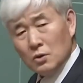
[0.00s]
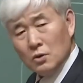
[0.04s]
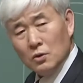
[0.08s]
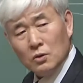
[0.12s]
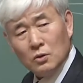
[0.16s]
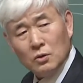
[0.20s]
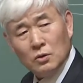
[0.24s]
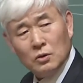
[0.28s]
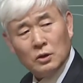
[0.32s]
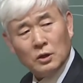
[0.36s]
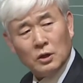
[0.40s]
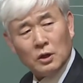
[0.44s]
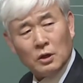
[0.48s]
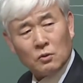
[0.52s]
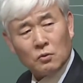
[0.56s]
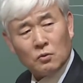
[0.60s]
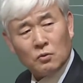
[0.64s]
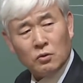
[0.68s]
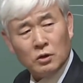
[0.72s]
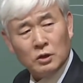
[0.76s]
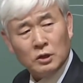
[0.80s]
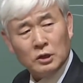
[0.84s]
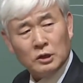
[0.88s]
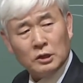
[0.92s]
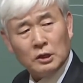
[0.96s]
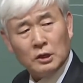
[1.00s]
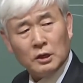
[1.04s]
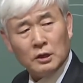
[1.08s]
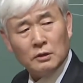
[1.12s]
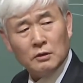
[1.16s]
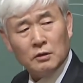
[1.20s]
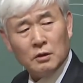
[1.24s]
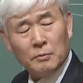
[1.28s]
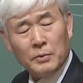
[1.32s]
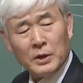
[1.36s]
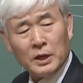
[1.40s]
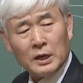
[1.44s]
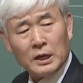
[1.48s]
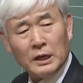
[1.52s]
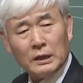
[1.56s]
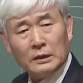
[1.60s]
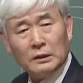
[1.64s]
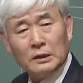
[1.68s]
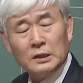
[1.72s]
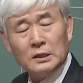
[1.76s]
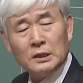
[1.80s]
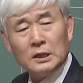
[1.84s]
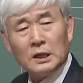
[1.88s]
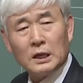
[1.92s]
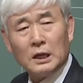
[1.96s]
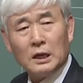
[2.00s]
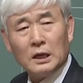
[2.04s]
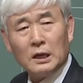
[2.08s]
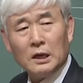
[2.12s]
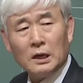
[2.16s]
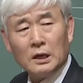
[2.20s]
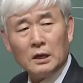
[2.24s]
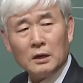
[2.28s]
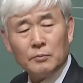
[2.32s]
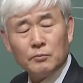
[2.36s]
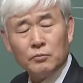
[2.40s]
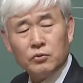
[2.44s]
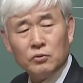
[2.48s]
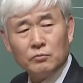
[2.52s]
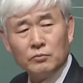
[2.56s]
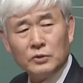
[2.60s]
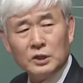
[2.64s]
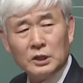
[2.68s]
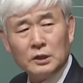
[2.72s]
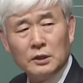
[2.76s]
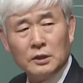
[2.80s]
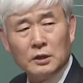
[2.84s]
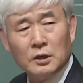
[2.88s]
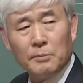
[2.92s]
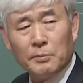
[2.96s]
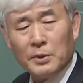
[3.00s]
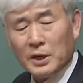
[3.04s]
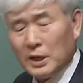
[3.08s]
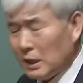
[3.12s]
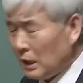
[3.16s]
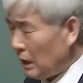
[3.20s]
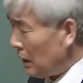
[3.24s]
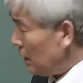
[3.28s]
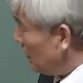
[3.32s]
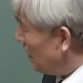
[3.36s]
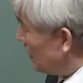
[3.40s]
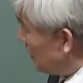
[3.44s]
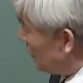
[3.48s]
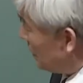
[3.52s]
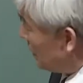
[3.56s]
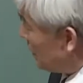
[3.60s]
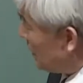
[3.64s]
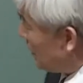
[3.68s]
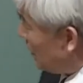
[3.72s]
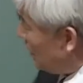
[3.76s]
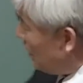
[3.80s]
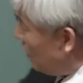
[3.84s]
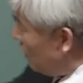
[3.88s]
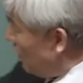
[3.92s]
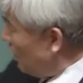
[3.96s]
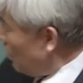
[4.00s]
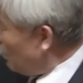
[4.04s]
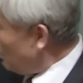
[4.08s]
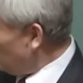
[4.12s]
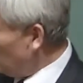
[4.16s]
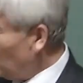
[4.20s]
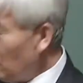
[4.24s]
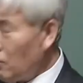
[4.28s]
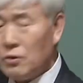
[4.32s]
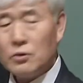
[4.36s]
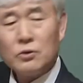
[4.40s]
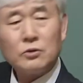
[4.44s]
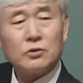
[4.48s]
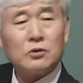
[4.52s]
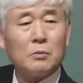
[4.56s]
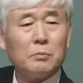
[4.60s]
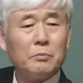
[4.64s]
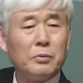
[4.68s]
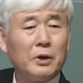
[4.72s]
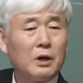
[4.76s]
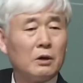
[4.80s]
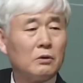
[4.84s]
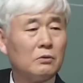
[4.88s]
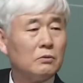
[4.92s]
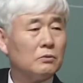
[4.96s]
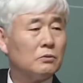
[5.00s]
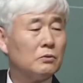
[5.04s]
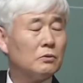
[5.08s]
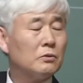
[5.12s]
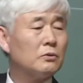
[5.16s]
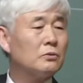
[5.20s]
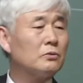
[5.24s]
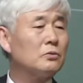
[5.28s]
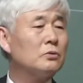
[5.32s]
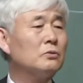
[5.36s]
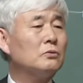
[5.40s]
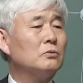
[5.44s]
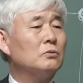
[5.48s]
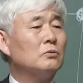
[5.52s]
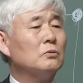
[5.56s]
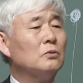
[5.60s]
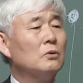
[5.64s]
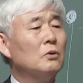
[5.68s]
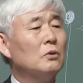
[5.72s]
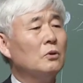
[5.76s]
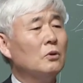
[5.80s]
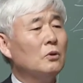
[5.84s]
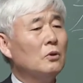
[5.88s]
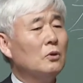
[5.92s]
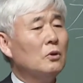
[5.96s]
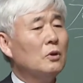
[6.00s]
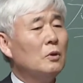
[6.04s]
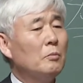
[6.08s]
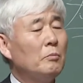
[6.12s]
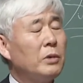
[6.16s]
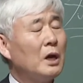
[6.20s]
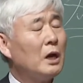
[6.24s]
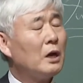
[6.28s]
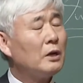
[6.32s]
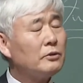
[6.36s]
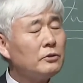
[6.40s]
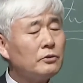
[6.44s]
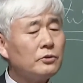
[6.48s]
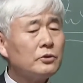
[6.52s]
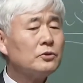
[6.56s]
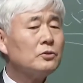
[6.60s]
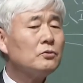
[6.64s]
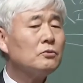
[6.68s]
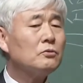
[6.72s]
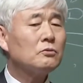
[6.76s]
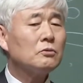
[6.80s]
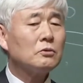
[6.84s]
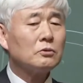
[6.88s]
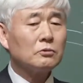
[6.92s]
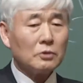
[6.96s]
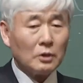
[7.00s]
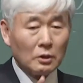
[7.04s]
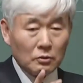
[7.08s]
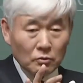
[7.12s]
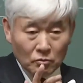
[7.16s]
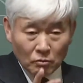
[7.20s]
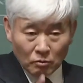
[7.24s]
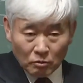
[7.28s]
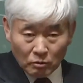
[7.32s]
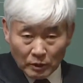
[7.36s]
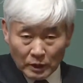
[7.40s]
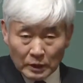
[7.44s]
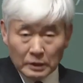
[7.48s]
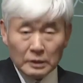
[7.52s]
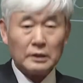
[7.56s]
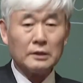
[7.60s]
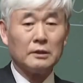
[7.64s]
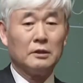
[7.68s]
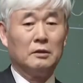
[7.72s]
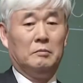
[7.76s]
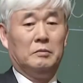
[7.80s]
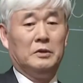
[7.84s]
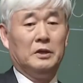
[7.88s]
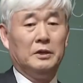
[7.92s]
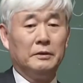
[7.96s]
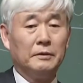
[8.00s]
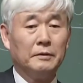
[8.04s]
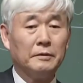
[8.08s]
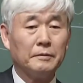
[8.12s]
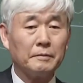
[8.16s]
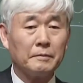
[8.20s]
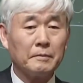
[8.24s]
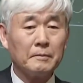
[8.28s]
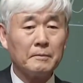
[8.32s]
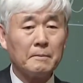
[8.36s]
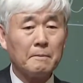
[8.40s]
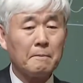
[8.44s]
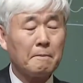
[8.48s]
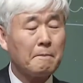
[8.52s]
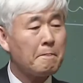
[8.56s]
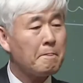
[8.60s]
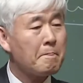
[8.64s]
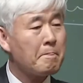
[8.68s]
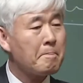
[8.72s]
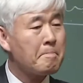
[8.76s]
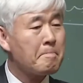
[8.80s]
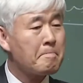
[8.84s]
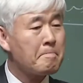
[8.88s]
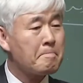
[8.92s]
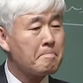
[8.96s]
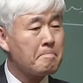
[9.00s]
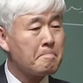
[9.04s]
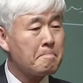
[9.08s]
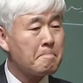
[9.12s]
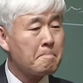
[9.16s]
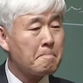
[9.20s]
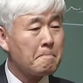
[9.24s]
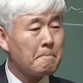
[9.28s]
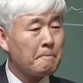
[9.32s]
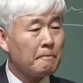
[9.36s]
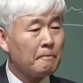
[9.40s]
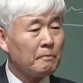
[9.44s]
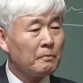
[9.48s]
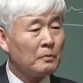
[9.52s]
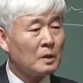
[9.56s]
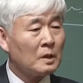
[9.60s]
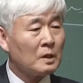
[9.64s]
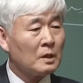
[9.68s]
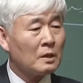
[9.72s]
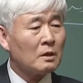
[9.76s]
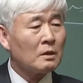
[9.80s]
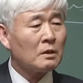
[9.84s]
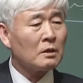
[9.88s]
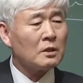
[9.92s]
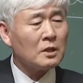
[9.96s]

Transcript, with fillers: Hence, lower quality products being sold at a lower price would be okay as the goods aren't being overcharged.